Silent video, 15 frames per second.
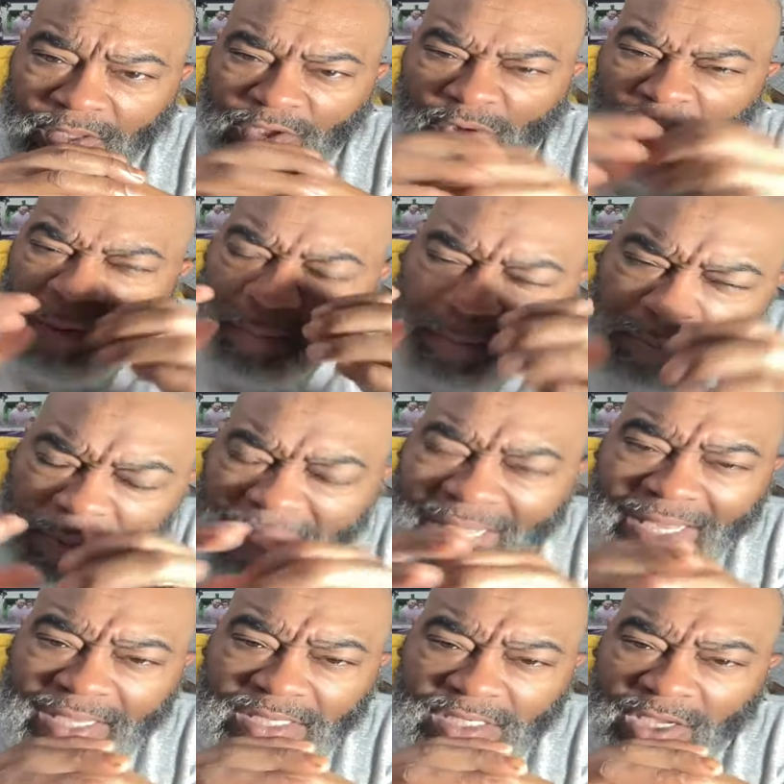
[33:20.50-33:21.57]
You've been
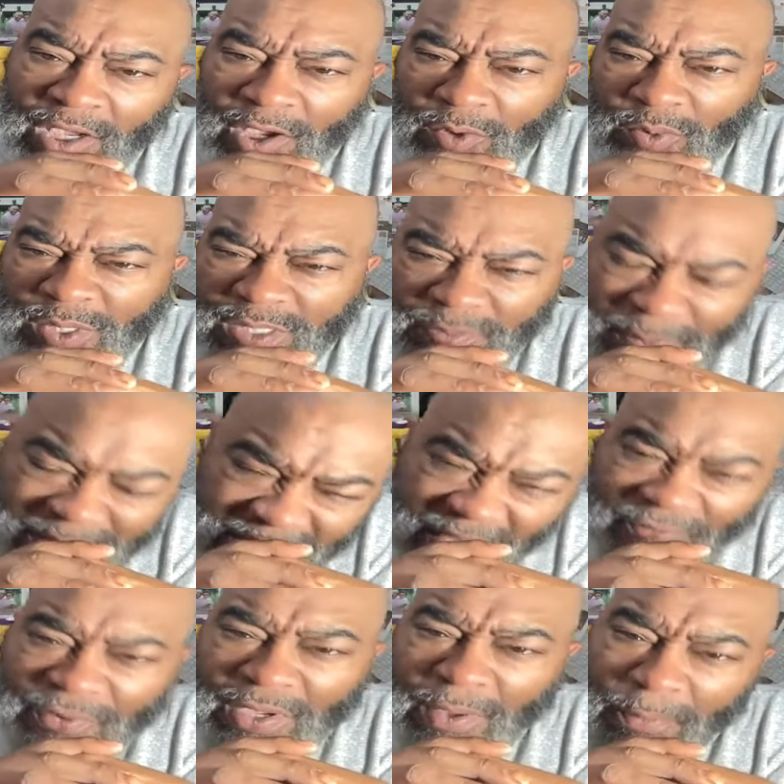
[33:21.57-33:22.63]
blessed with
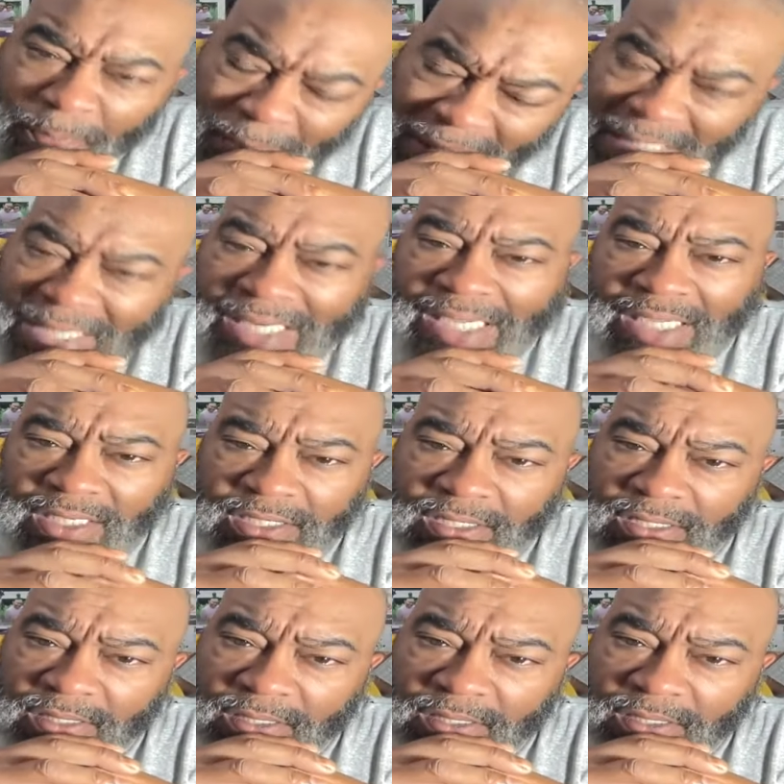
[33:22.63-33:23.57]
specific abilities.